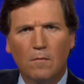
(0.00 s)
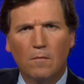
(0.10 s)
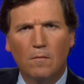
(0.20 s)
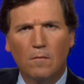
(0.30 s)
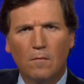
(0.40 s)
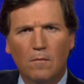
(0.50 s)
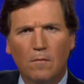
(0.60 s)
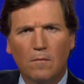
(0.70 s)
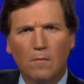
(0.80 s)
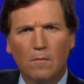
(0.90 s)

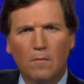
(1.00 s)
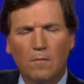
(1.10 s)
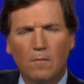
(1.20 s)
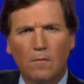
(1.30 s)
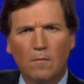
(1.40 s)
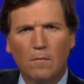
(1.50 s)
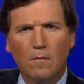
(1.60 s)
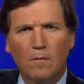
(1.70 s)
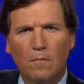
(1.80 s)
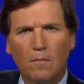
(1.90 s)

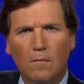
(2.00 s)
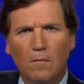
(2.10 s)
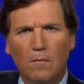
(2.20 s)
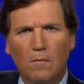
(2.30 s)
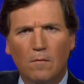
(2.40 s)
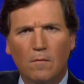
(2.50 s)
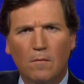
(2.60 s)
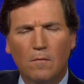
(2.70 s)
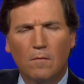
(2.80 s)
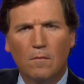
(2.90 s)

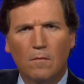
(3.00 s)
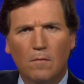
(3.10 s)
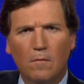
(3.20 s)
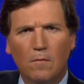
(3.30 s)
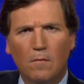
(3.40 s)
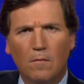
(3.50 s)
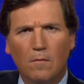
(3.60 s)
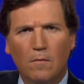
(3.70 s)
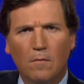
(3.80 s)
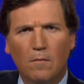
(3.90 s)

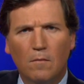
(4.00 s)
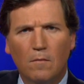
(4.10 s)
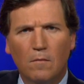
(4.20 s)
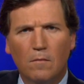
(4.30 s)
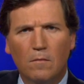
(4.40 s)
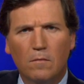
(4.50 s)
The person shown says nothing.